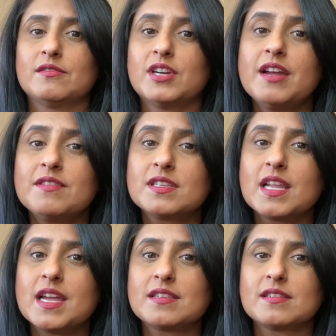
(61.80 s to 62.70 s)
driver's
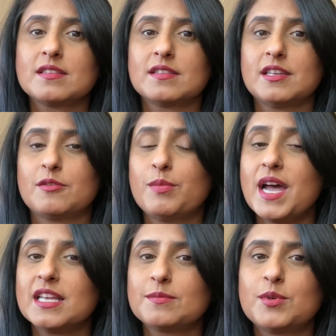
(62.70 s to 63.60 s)
license, their
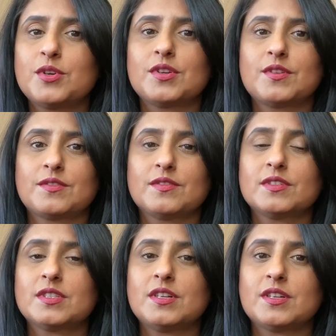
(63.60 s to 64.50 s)
passport or
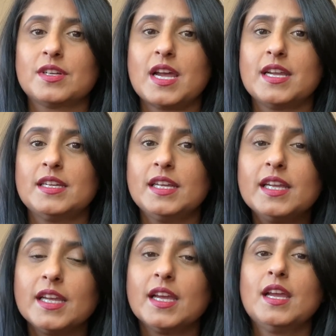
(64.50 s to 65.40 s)
certain
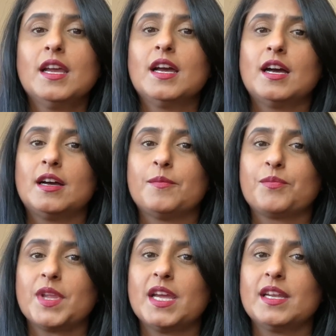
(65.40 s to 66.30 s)
ID,
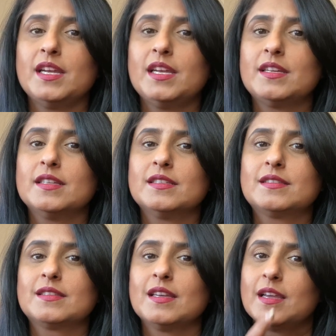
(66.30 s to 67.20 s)
and it
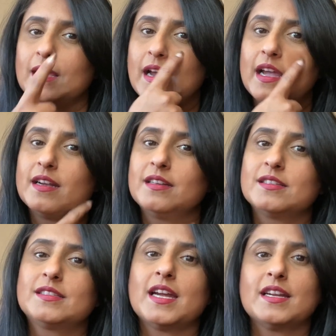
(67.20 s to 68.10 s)
is, I
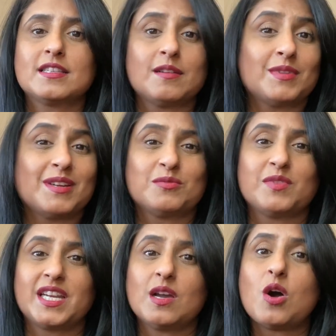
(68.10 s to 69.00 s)
understand, sometimes
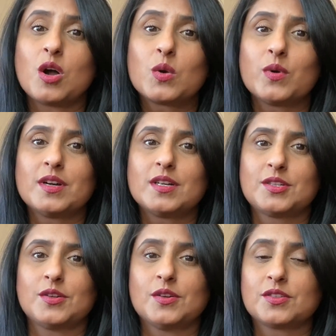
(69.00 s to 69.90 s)
very awkward
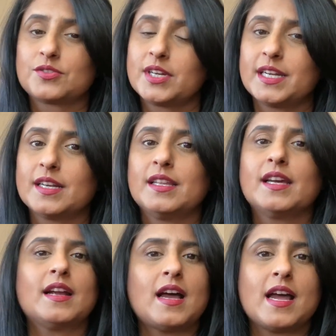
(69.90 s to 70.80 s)
to look straight at
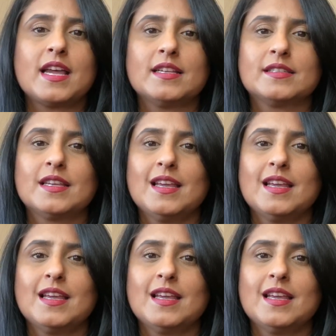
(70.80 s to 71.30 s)
their eyes